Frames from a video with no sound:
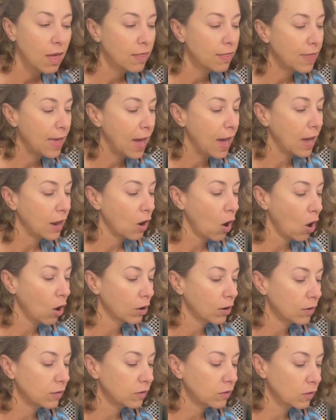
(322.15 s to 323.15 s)
that
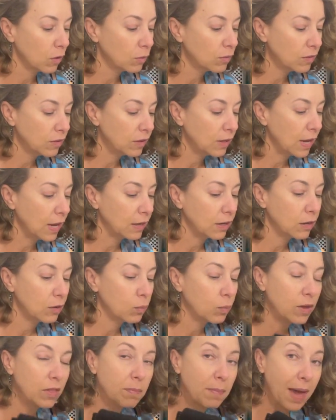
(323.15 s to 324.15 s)
are
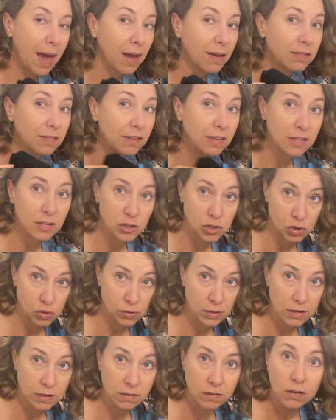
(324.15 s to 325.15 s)
associated with past
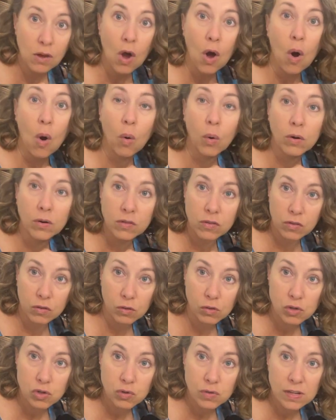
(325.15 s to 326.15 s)
injuries or
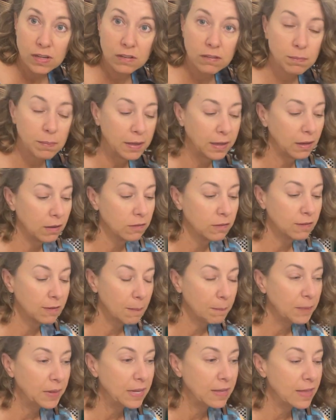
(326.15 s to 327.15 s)
surgeries, because to
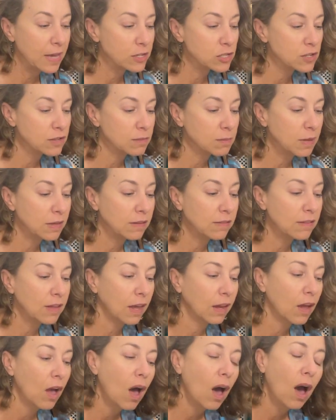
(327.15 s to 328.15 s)
me that just means like,